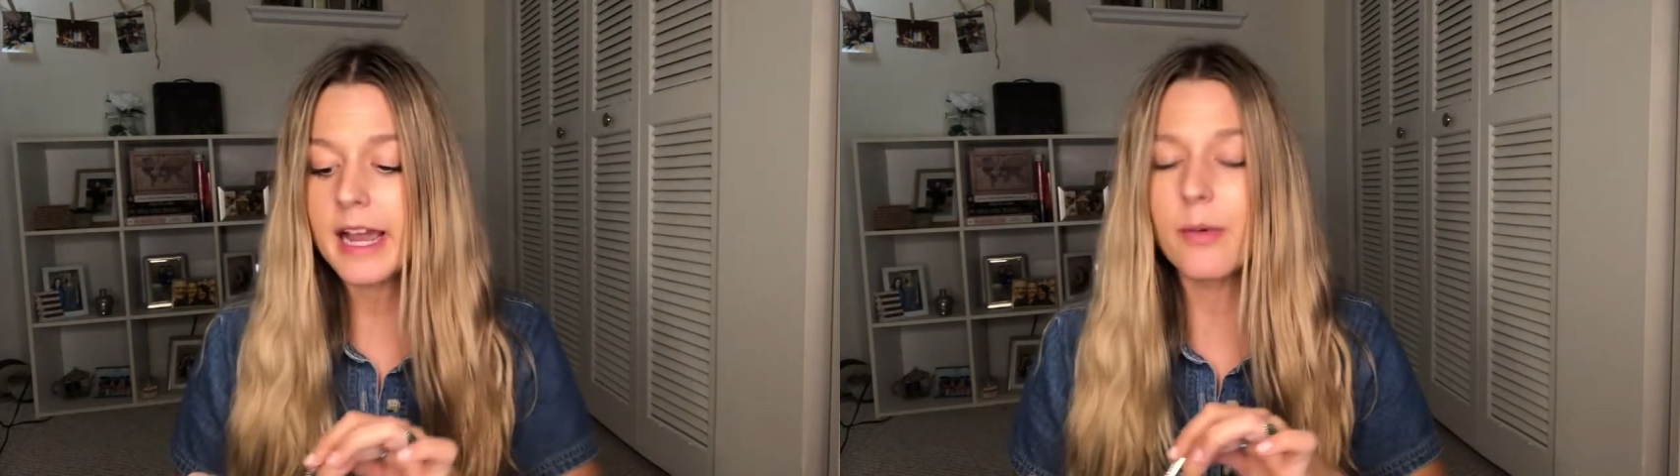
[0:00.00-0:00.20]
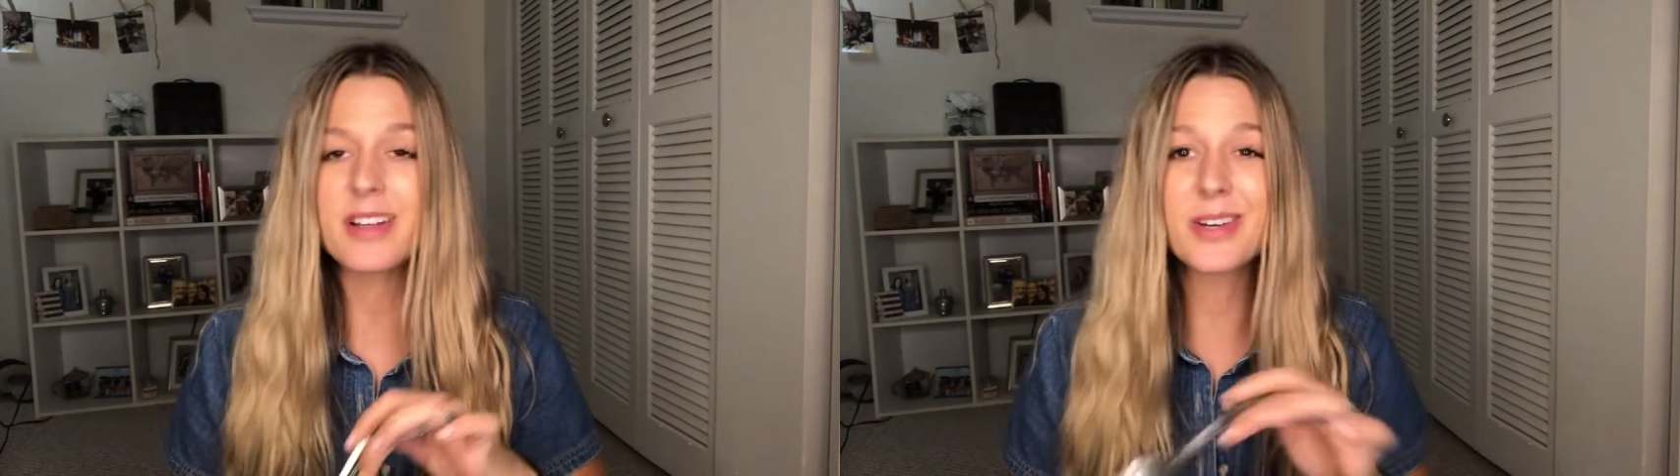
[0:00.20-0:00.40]

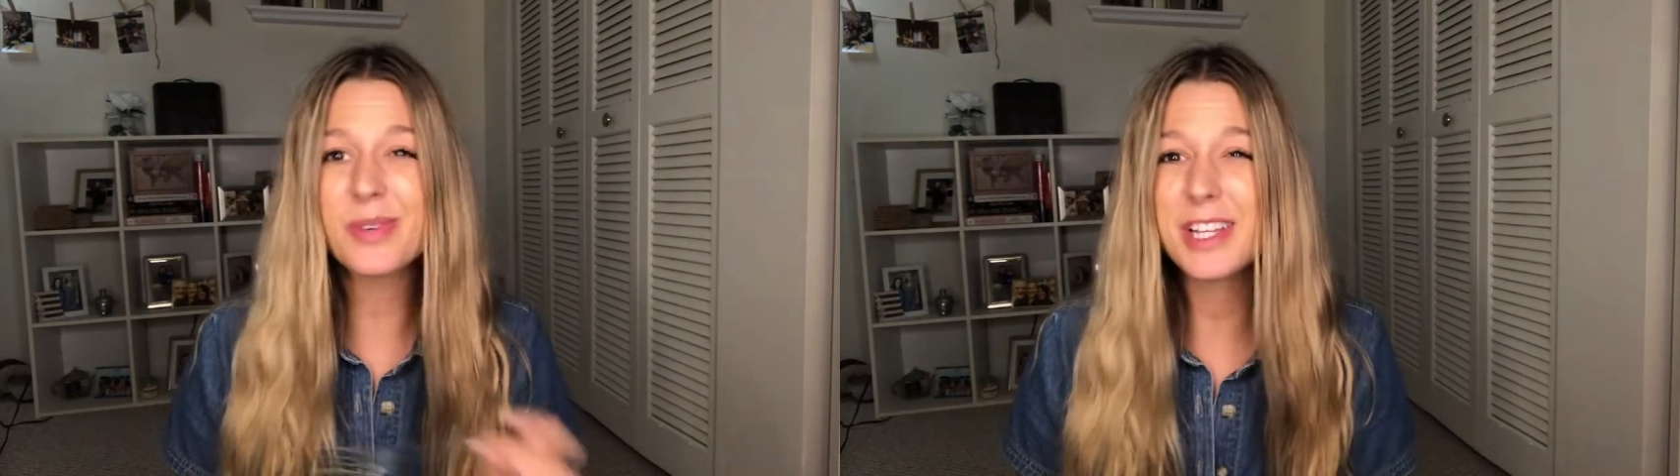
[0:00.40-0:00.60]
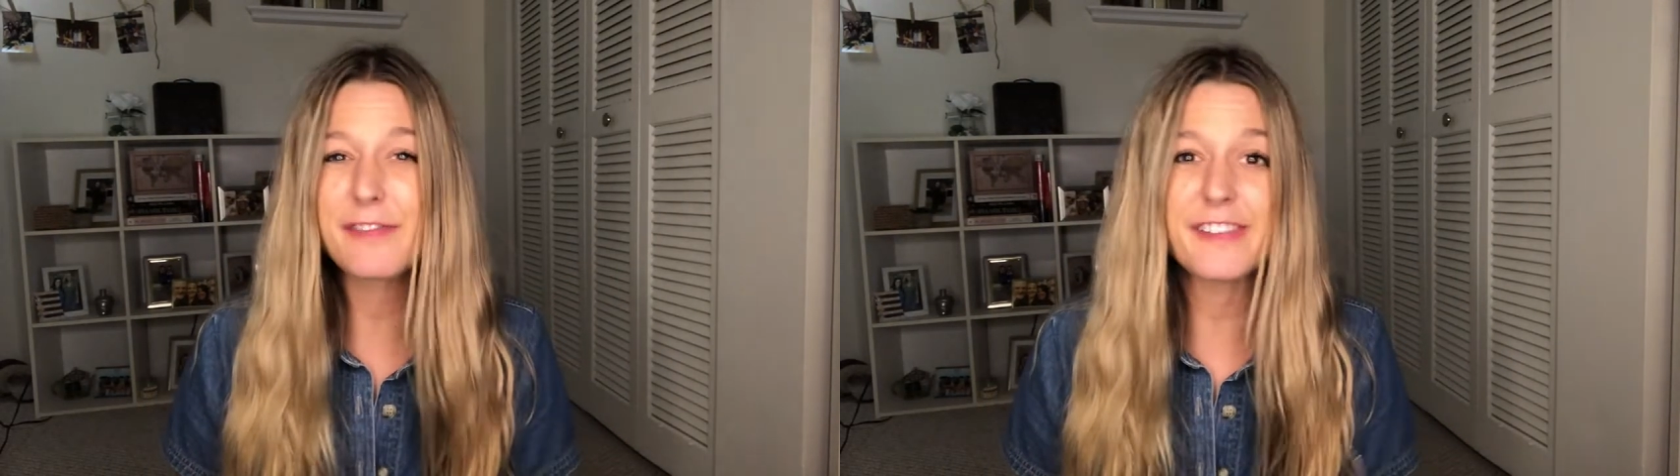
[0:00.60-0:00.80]
I wasn't
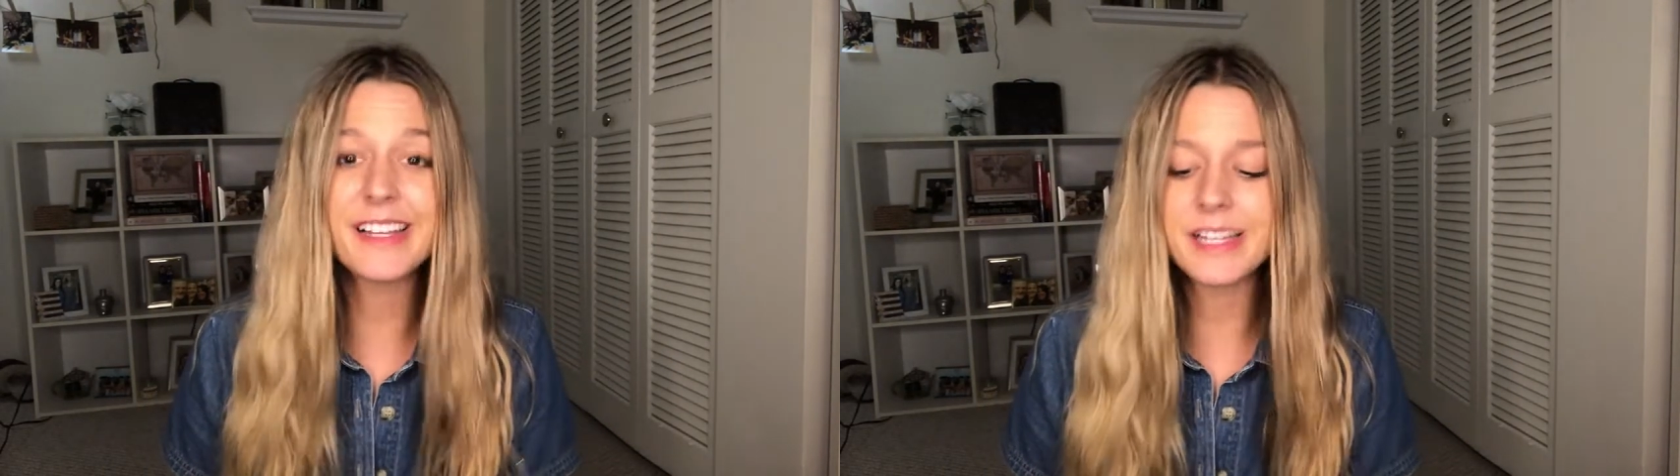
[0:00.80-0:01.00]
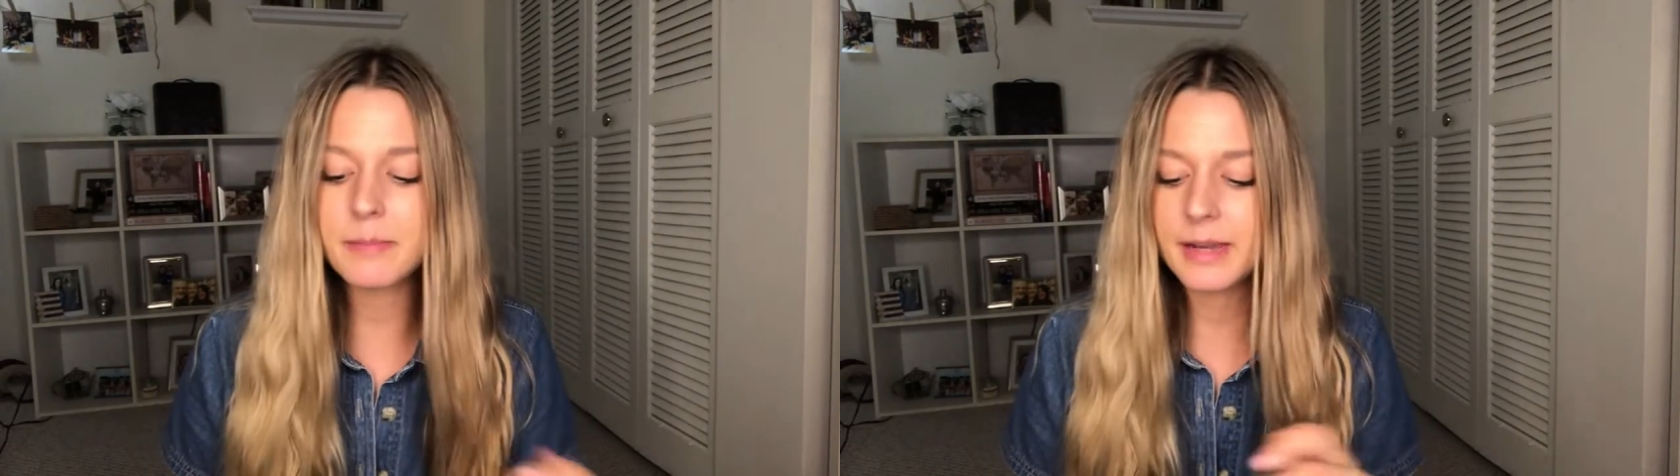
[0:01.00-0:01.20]
really
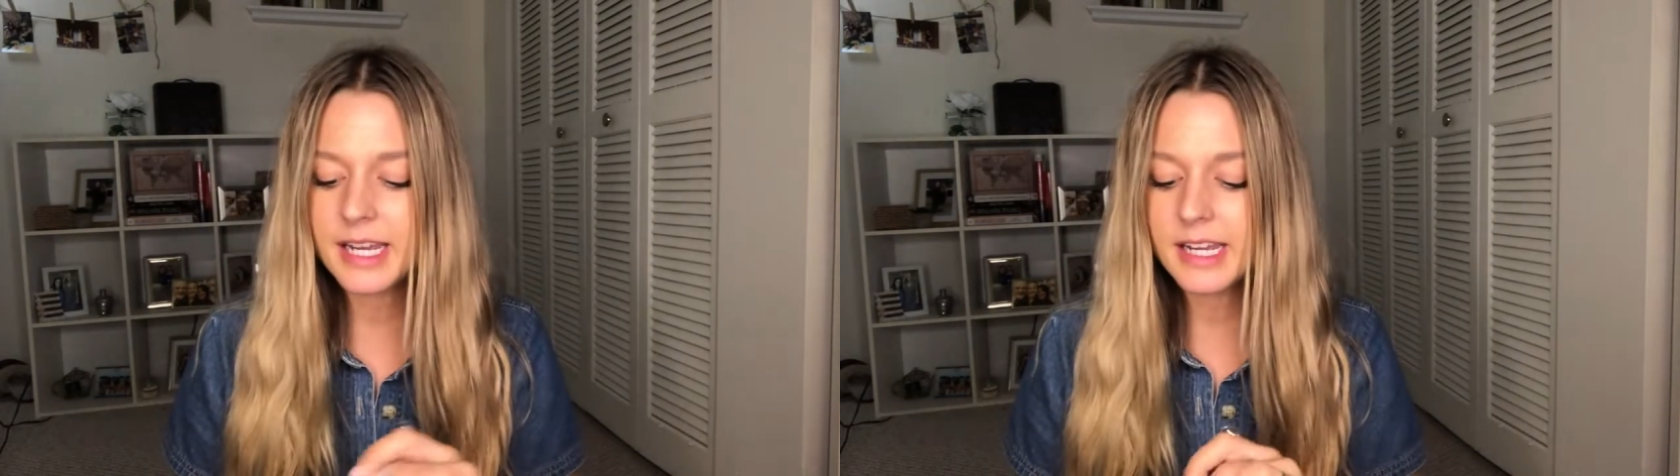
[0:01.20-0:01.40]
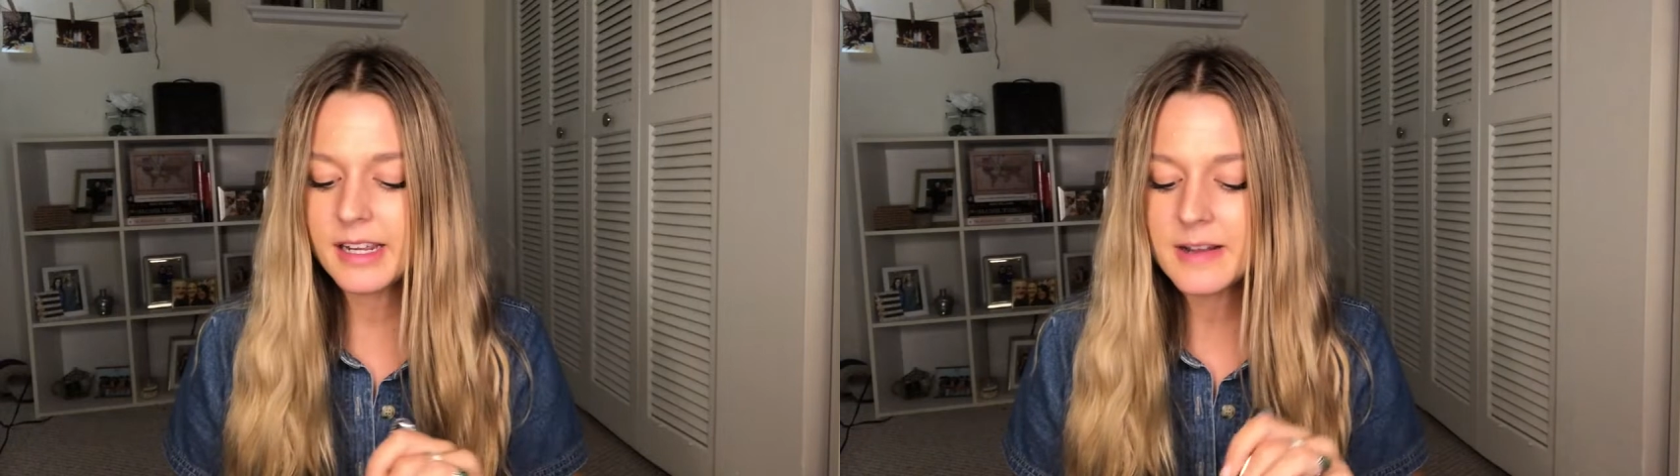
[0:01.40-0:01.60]
feeling
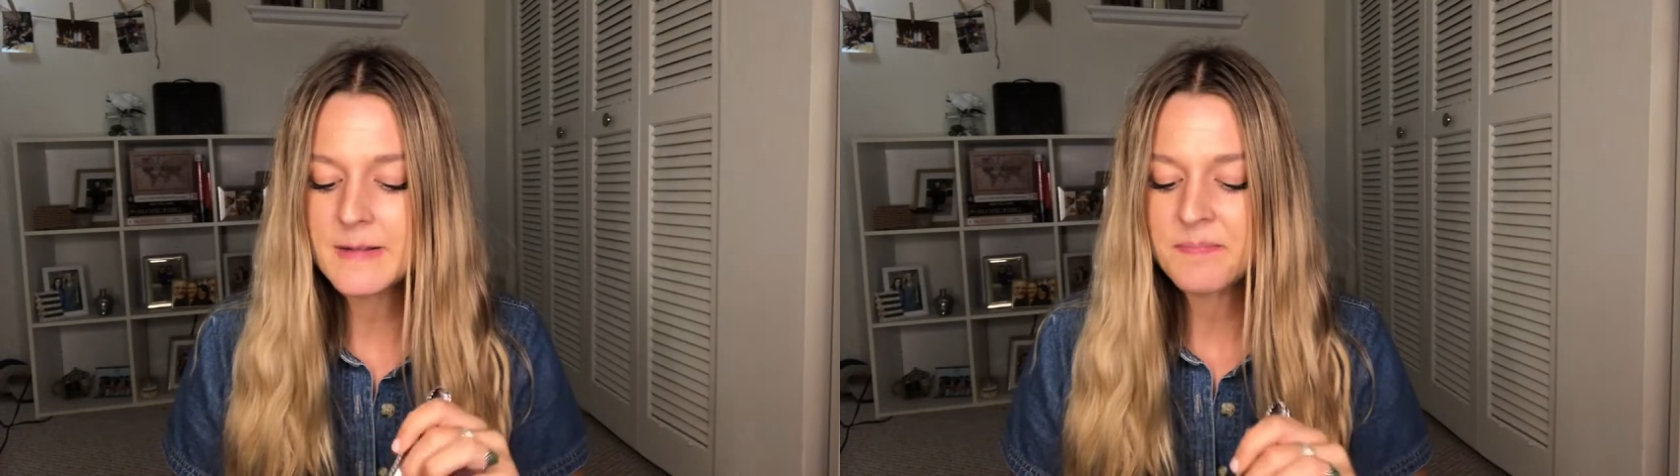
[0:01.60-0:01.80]
big.